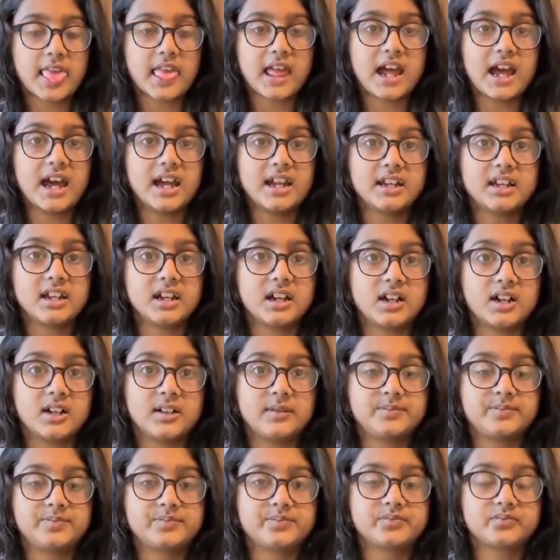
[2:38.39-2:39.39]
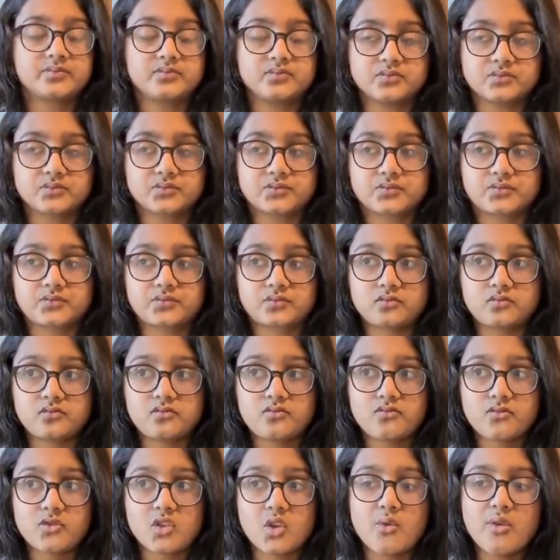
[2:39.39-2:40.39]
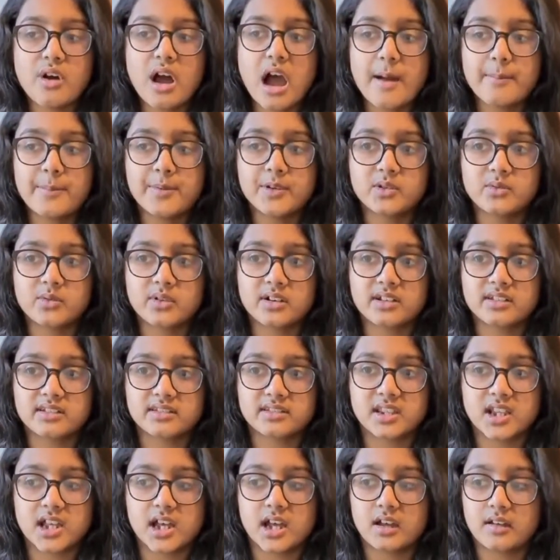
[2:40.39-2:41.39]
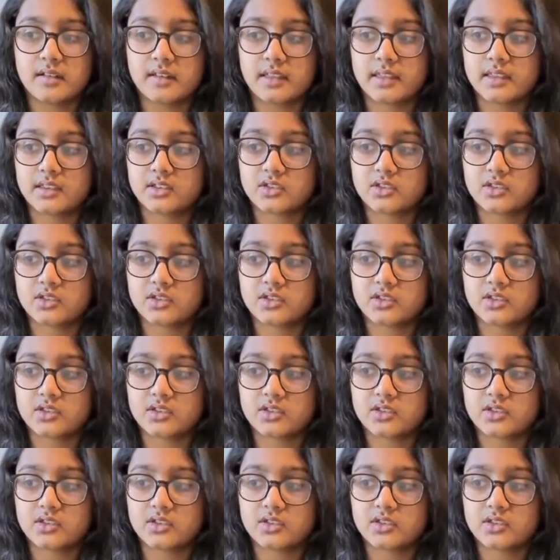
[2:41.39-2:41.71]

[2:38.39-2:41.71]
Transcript: And what happened was that